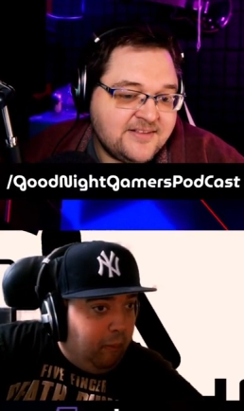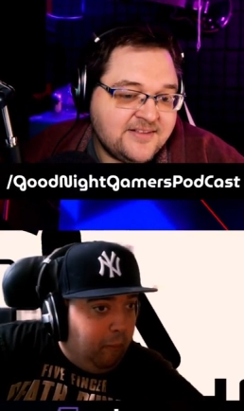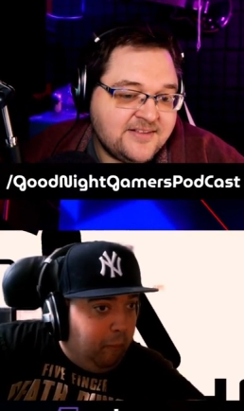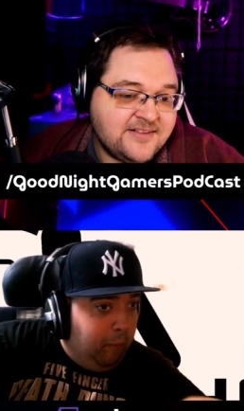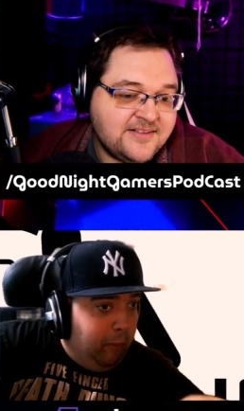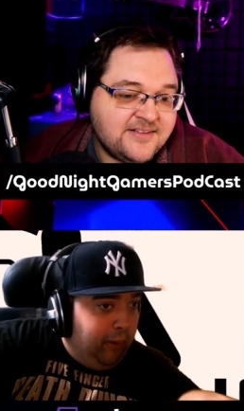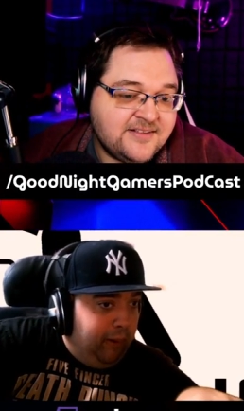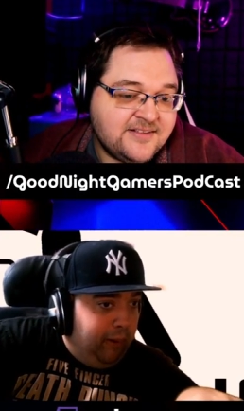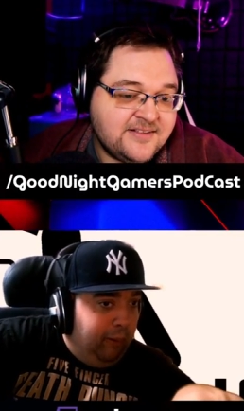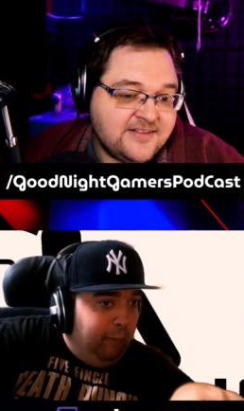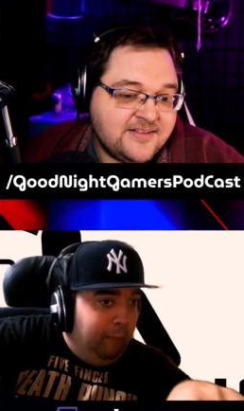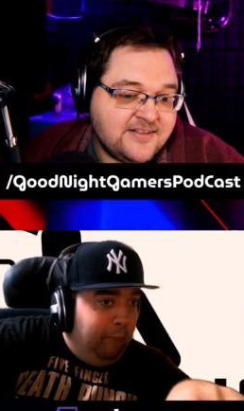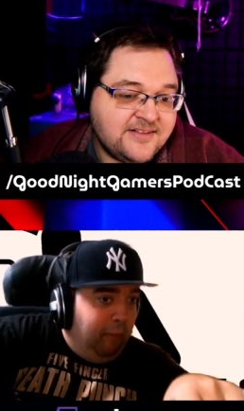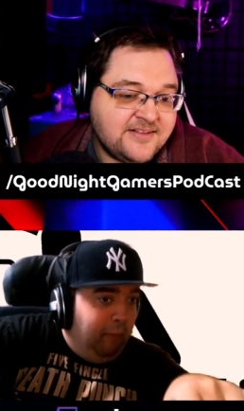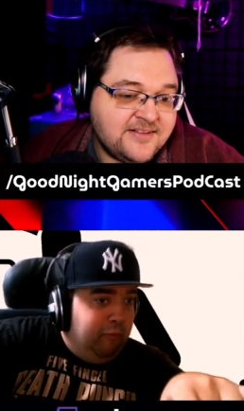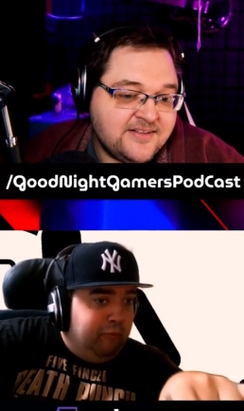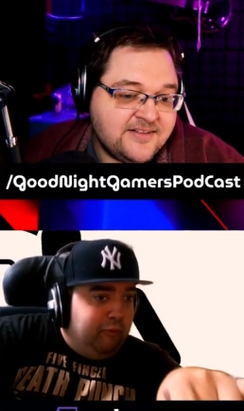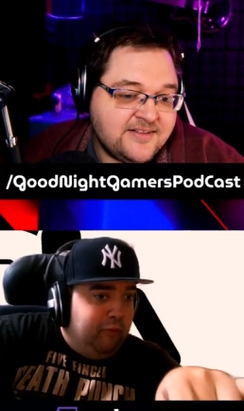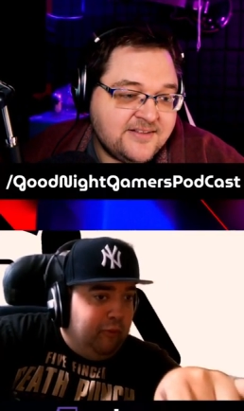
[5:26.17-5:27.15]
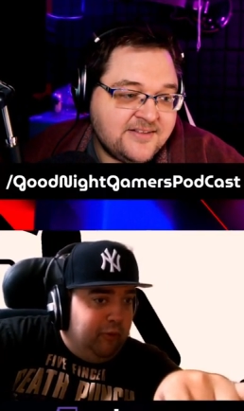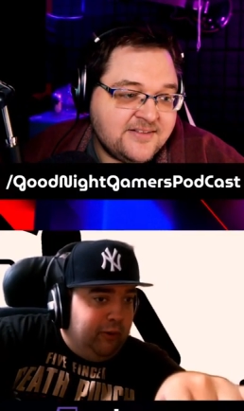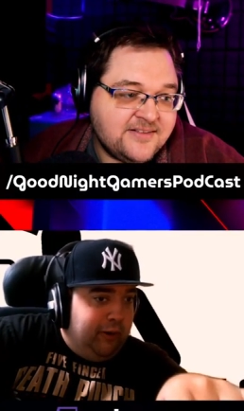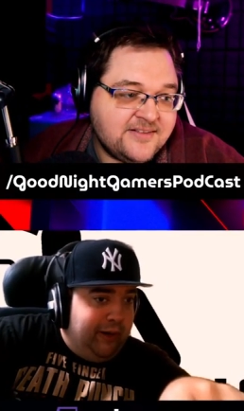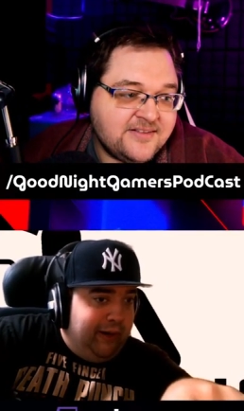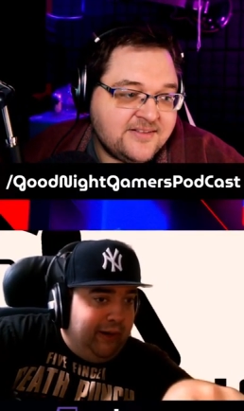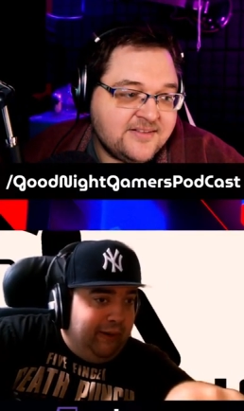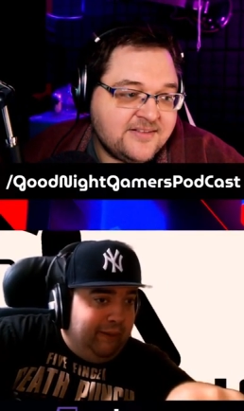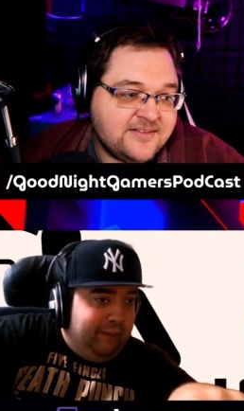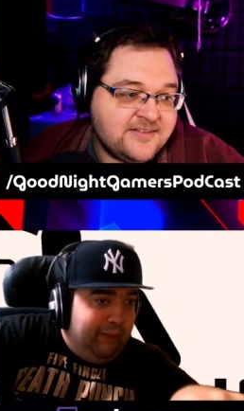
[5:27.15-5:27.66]
Speaker 1: Well, I'm also
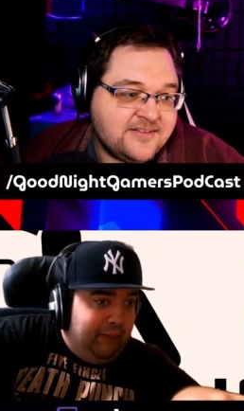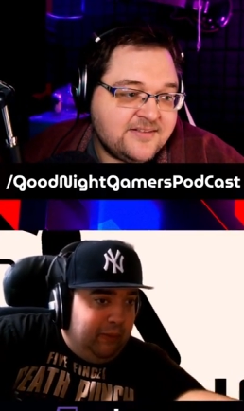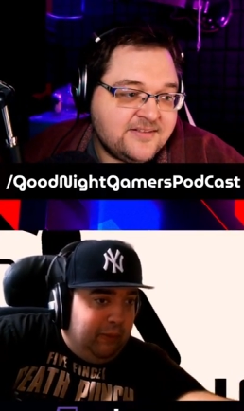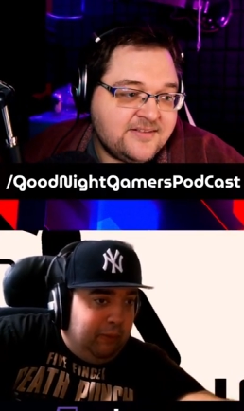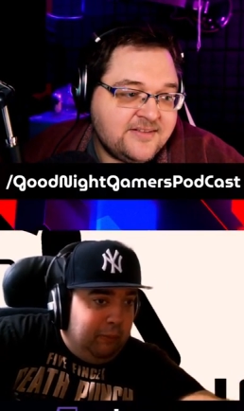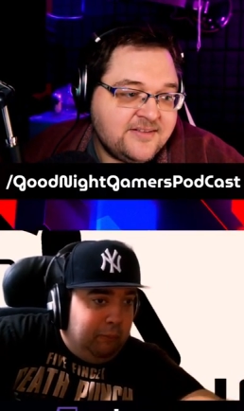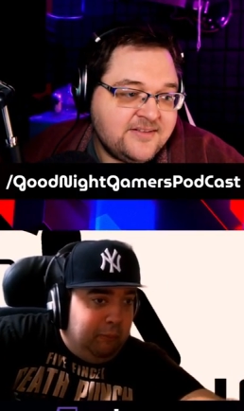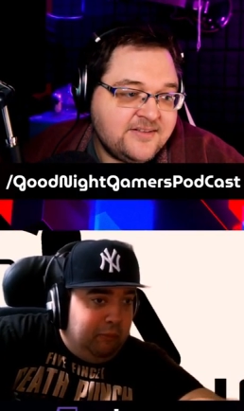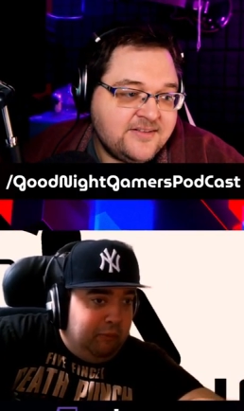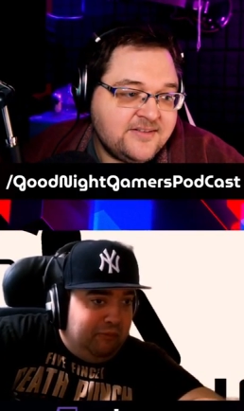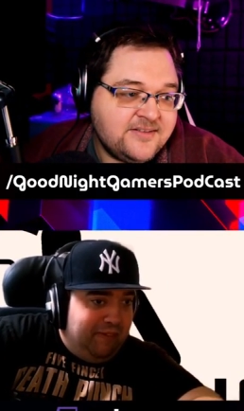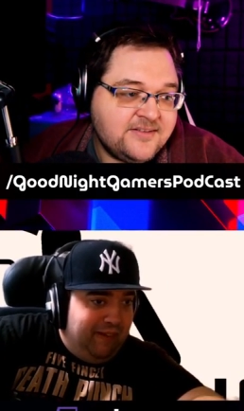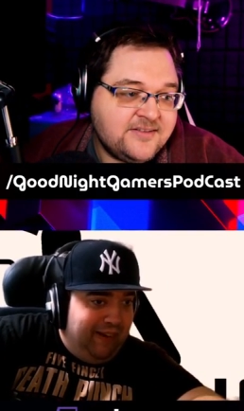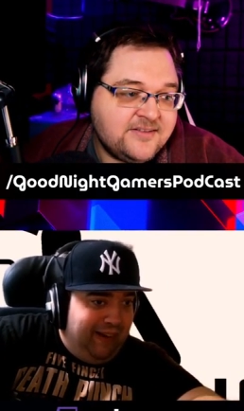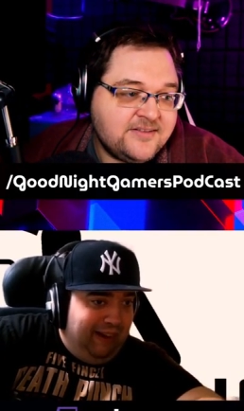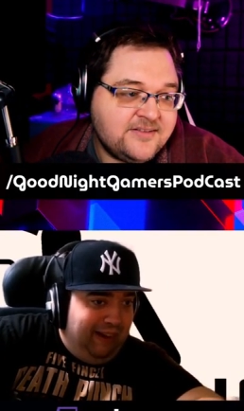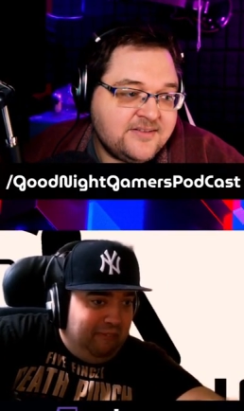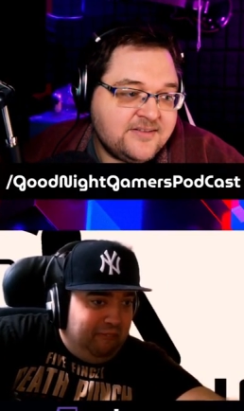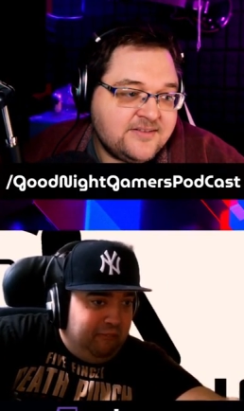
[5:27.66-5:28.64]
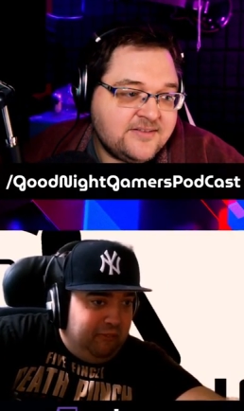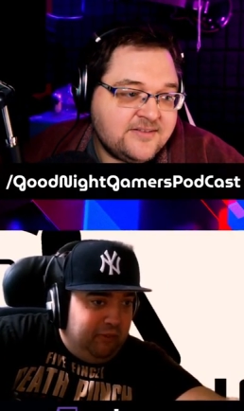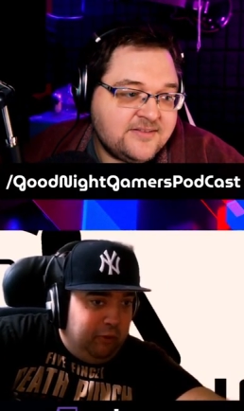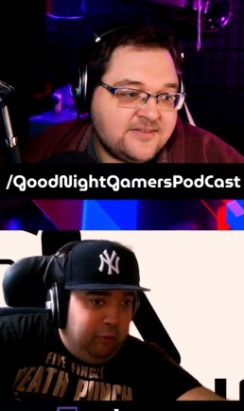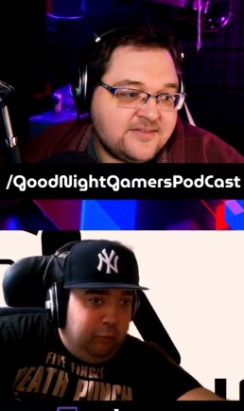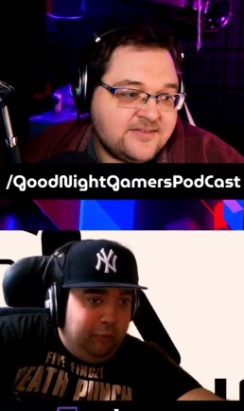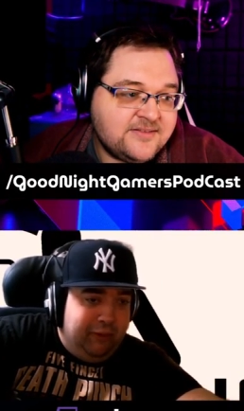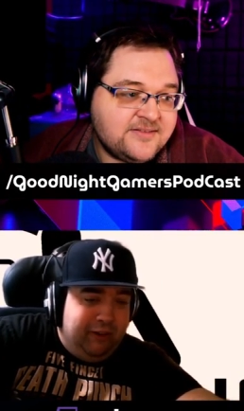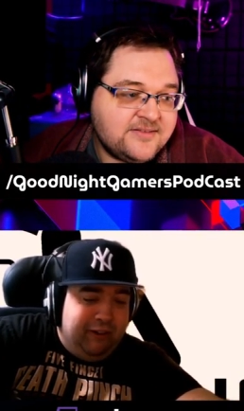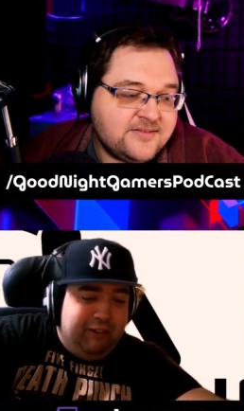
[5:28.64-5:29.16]
looking at the numbers that have
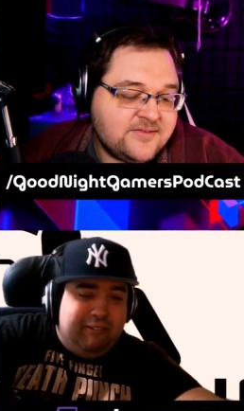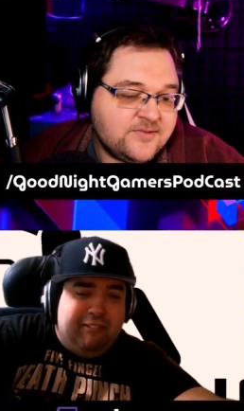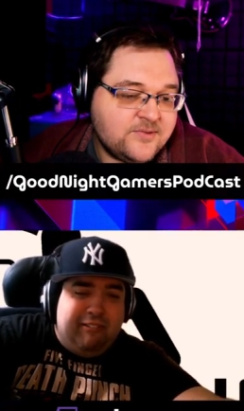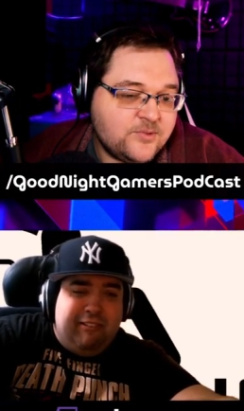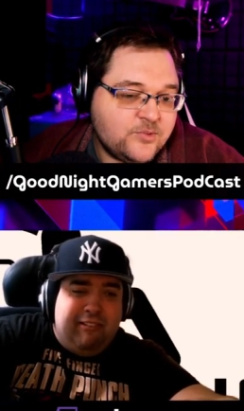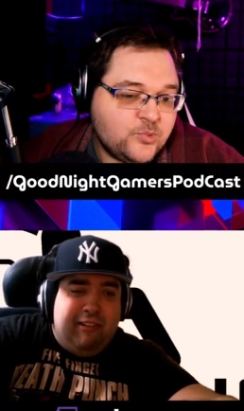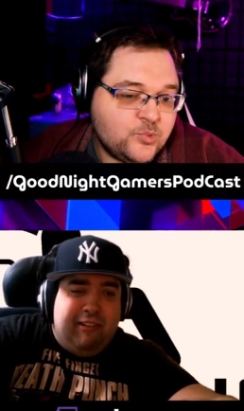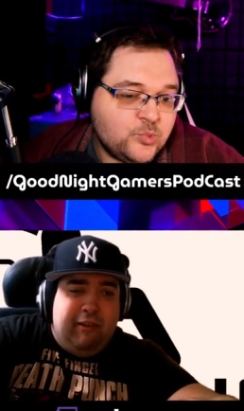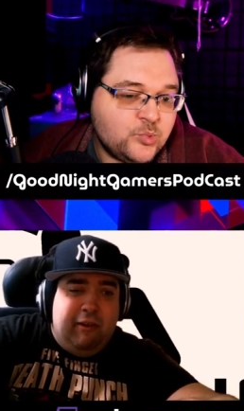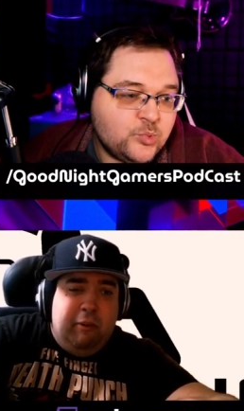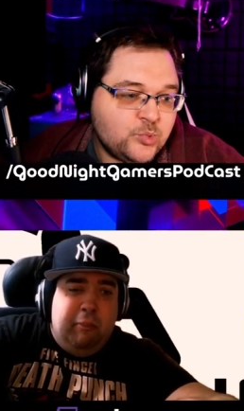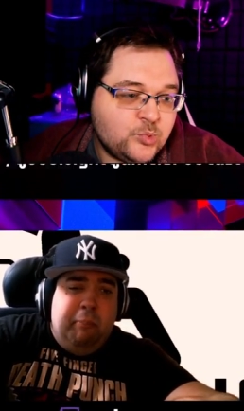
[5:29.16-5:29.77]
no discs in